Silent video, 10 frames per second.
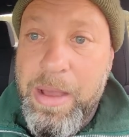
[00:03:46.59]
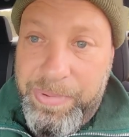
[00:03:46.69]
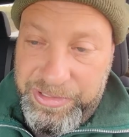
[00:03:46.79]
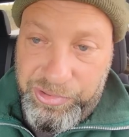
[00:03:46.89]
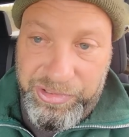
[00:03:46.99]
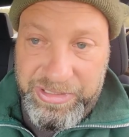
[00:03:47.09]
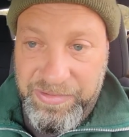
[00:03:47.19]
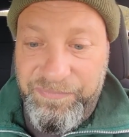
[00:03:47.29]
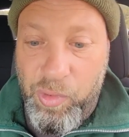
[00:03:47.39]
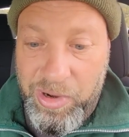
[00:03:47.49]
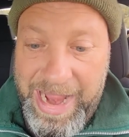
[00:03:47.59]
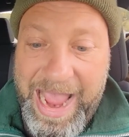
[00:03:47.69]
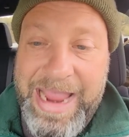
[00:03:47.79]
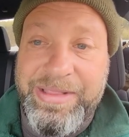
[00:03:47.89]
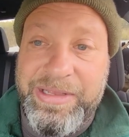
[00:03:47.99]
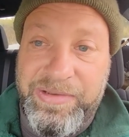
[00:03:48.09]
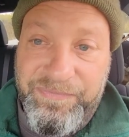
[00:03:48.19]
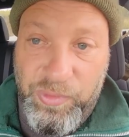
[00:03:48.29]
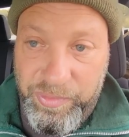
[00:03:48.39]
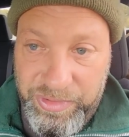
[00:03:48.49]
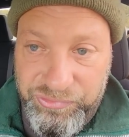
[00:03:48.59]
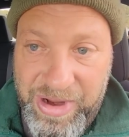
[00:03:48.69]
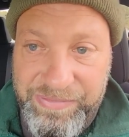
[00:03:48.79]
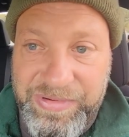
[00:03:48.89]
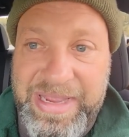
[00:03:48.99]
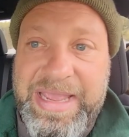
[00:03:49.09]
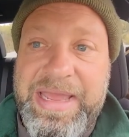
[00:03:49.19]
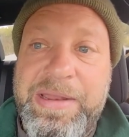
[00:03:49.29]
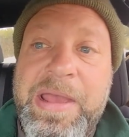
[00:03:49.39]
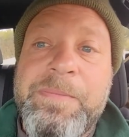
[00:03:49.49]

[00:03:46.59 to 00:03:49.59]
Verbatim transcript: but turn it to 4-high, let the four-wheel drive kick in,